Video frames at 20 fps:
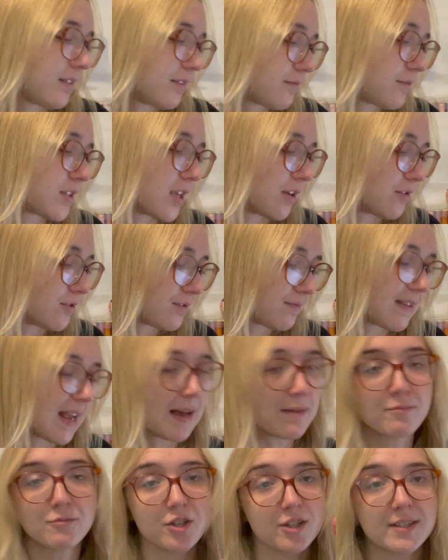so yeah,
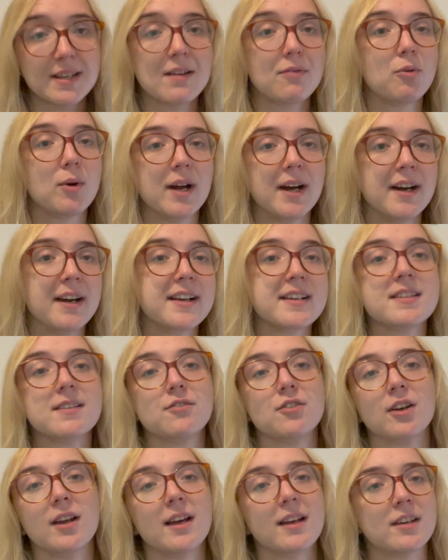just FYI, because if
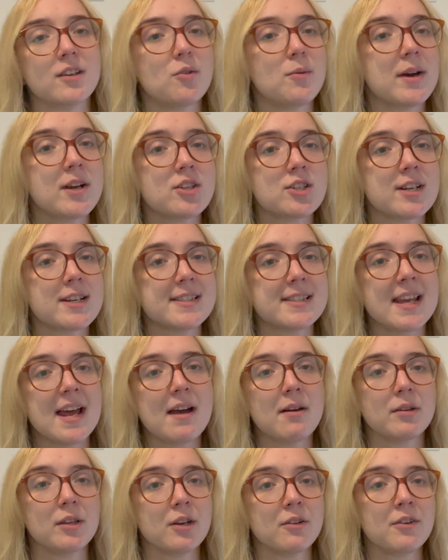you're like, you're wearing jeans
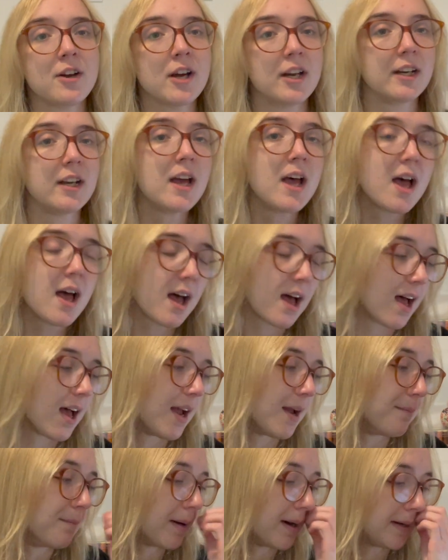now and they're fine,
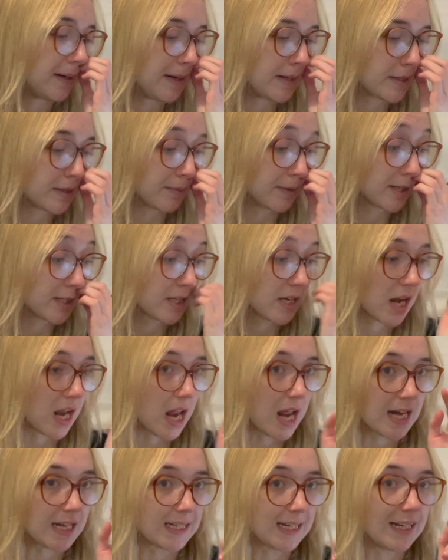um, I need something
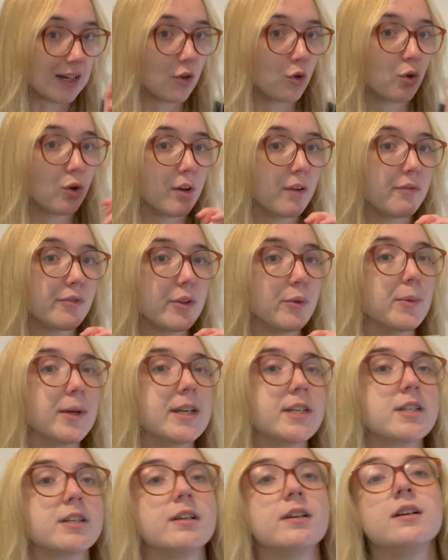slightly longer for the
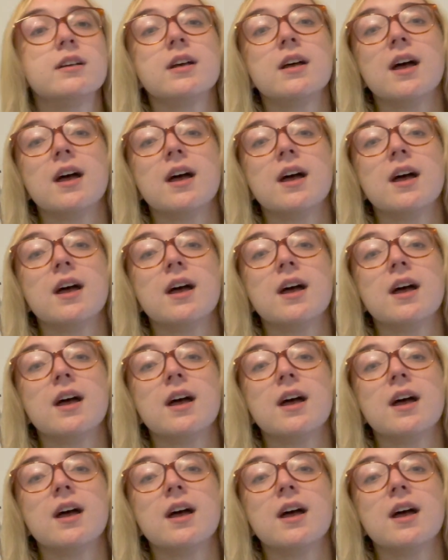winter.